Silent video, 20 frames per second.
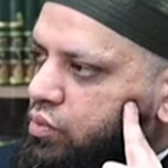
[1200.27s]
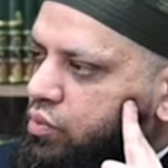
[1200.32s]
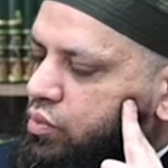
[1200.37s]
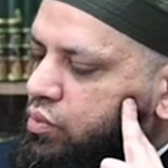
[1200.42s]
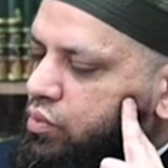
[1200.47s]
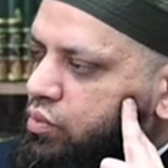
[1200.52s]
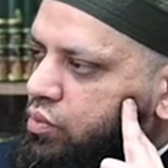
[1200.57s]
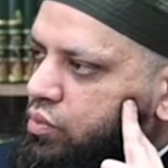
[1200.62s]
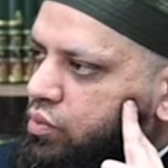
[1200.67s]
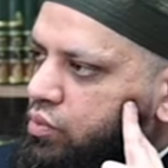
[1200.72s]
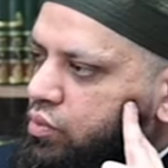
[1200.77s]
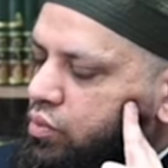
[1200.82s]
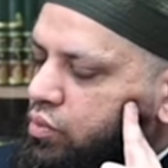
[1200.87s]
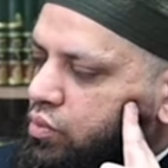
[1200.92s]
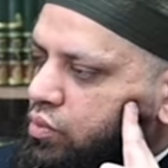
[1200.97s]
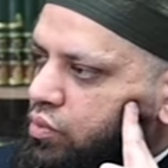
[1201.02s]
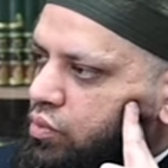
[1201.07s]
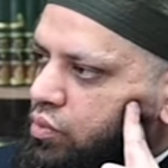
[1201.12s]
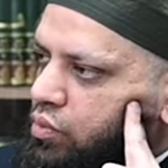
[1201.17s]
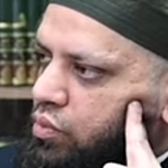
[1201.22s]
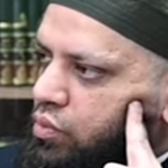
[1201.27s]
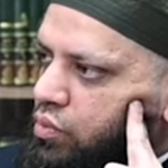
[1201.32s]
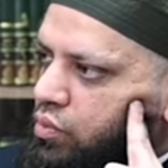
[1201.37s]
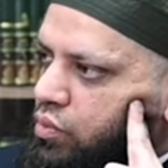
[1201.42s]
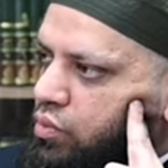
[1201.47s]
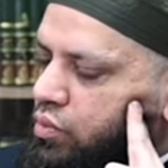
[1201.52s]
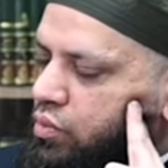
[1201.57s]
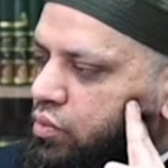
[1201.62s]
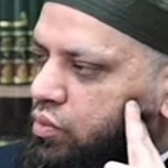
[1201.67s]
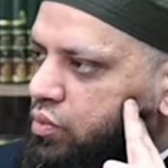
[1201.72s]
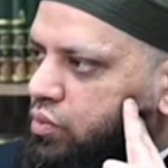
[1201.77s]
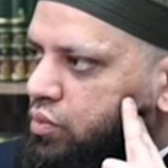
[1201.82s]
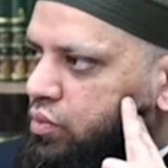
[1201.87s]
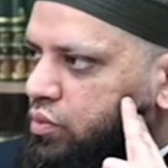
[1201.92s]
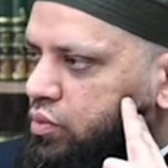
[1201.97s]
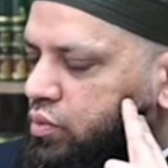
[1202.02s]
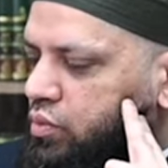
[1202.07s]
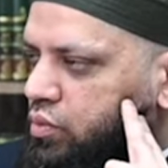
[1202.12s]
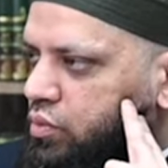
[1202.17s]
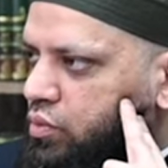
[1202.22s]

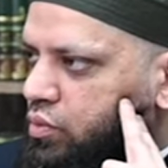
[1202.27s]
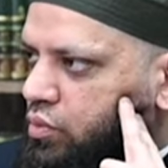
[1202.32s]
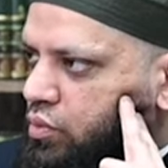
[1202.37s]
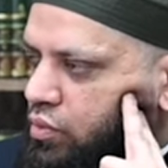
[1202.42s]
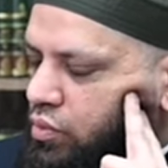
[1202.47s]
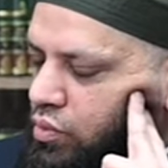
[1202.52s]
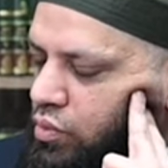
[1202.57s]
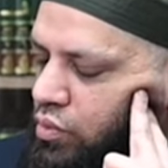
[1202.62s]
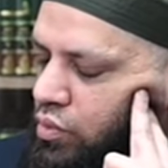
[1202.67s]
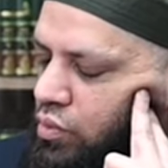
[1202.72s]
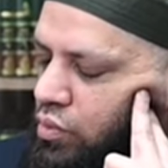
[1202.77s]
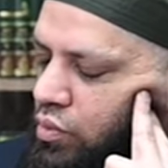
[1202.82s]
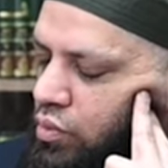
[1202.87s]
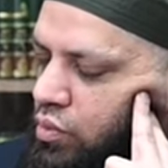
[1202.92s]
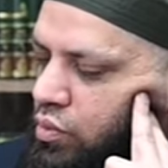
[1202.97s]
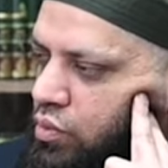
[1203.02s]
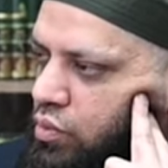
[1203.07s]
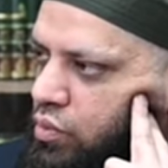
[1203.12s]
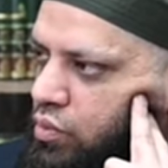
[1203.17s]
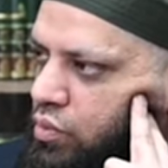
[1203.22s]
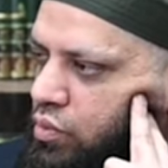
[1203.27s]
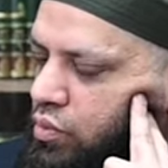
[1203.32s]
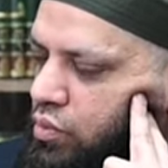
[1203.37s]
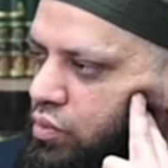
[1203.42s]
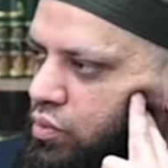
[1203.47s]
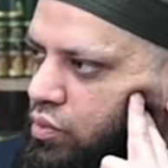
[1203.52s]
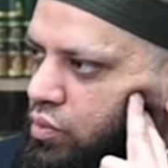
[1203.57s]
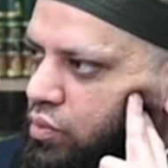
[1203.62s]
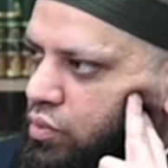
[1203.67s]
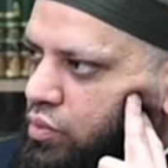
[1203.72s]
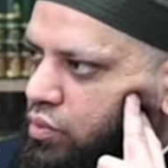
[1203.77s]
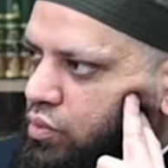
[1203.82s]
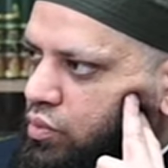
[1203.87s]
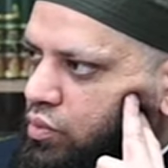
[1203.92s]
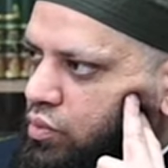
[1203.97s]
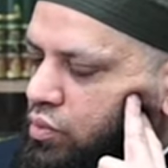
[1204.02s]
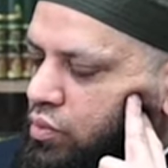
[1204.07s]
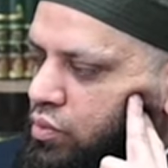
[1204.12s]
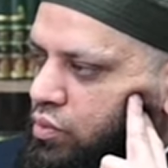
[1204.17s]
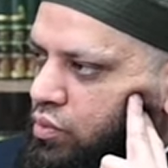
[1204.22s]

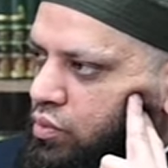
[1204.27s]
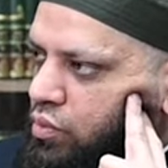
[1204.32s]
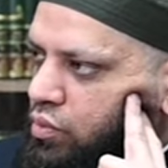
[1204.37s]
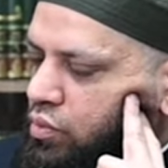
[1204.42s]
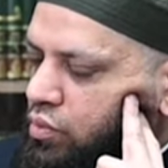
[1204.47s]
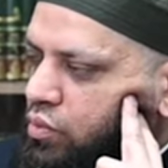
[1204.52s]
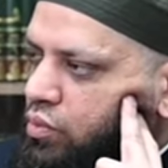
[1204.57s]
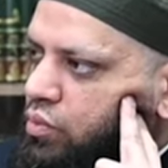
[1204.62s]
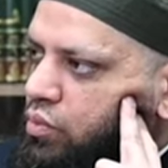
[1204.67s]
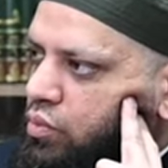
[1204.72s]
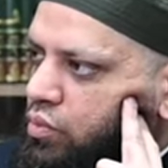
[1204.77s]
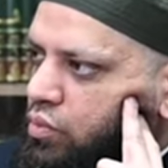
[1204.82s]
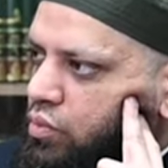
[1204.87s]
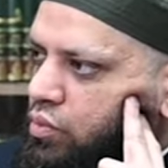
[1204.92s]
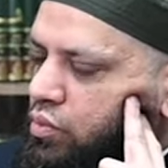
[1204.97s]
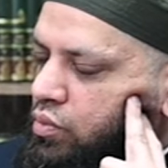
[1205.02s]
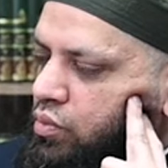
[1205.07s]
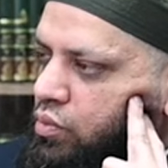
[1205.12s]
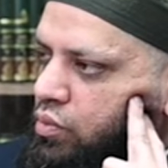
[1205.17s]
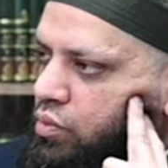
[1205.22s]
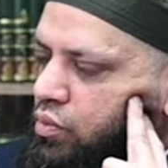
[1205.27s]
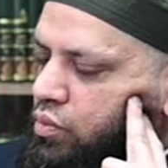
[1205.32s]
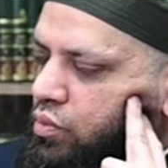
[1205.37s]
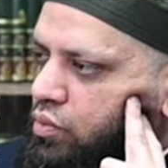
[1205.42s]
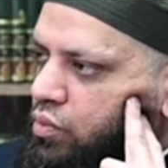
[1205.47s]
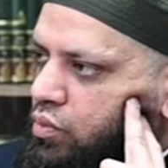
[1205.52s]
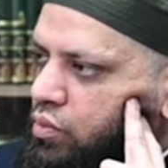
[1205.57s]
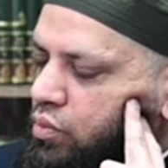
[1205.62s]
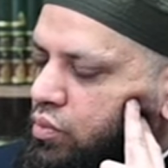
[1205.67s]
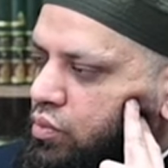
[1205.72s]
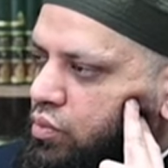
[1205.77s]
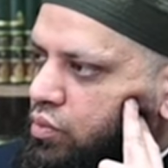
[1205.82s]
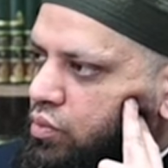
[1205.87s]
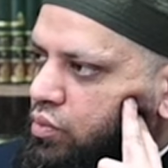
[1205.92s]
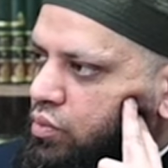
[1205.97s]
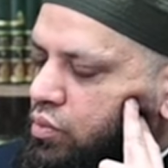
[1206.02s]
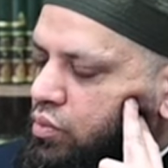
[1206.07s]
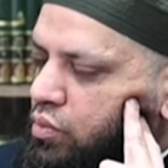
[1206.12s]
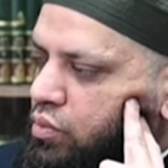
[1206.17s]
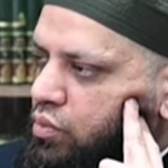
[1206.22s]

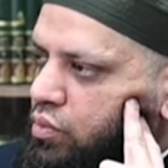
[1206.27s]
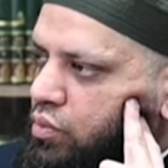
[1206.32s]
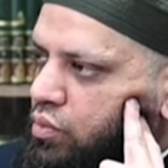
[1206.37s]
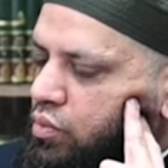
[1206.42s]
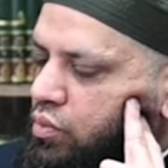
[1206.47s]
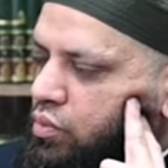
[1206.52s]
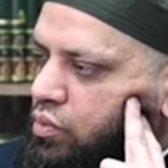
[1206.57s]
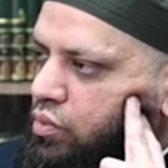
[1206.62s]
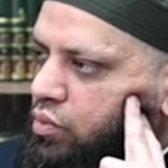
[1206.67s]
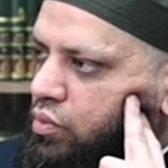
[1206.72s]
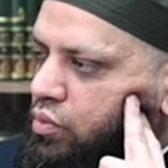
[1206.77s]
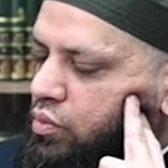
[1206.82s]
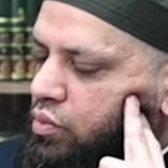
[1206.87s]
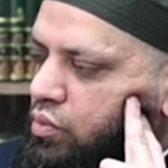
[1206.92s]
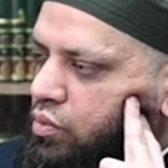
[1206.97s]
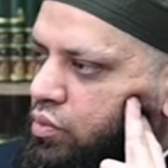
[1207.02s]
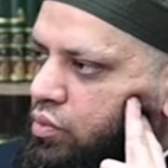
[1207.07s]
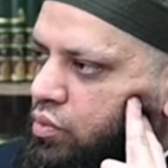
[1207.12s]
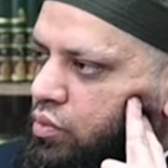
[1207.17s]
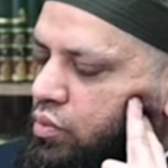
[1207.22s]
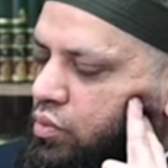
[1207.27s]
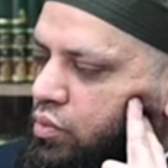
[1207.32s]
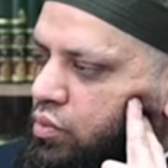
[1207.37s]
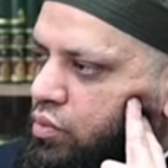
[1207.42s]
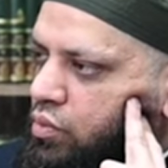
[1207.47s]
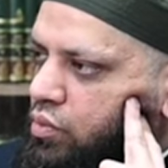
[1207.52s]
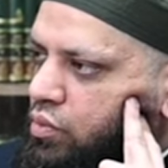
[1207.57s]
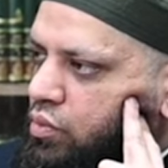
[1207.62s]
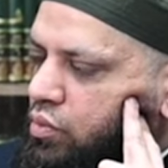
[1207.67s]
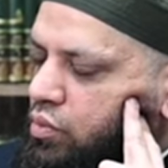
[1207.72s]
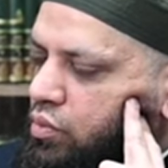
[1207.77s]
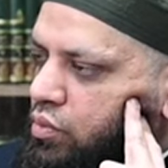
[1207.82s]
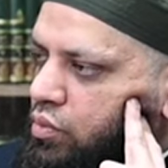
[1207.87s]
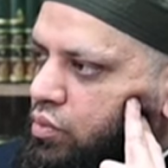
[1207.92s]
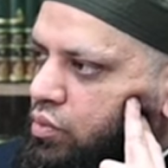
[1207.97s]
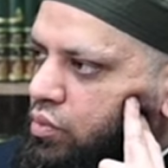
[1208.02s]
The person shown says nothing.